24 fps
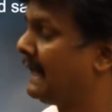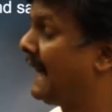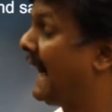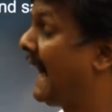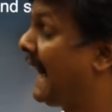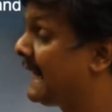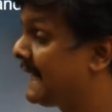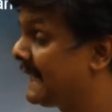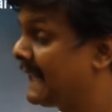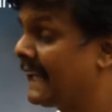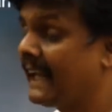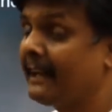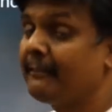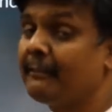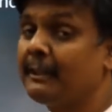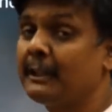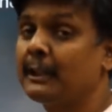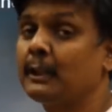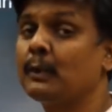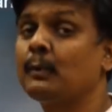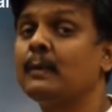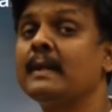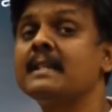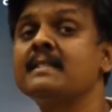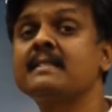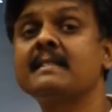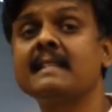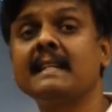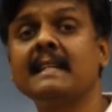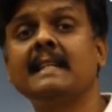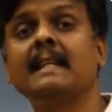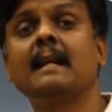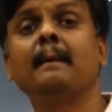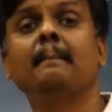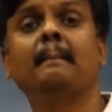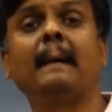and gave it to a
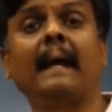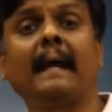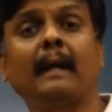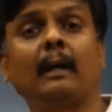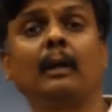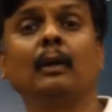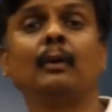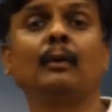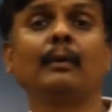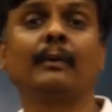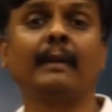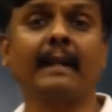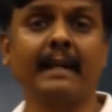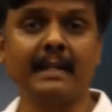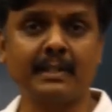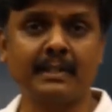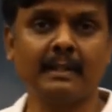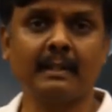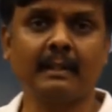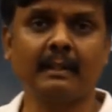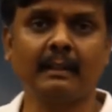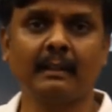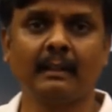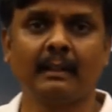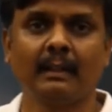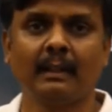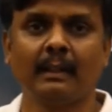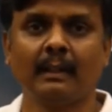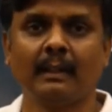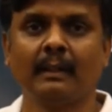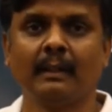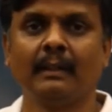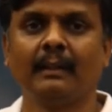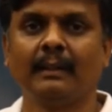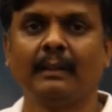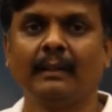senior Bangalore ranger,
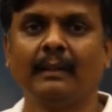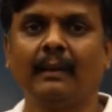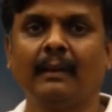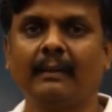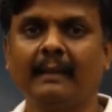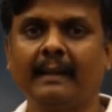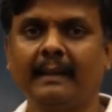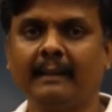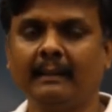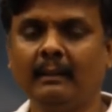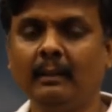alright,